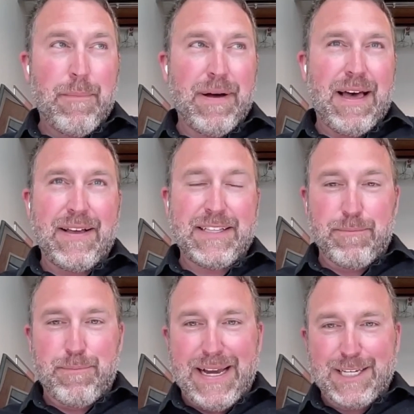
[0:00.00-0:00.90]
But I think
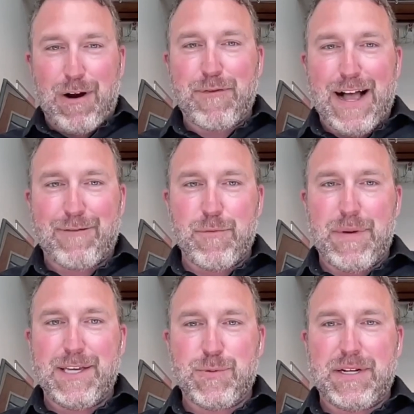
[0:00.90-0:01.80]
the biggest red flag for
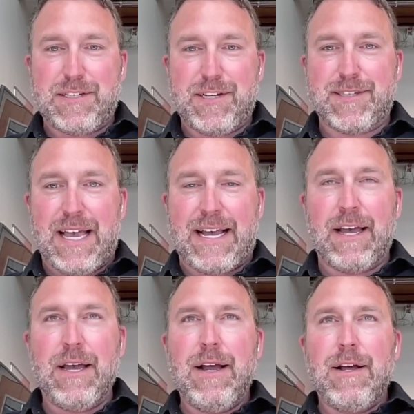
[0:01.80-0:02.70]
me is when it's just like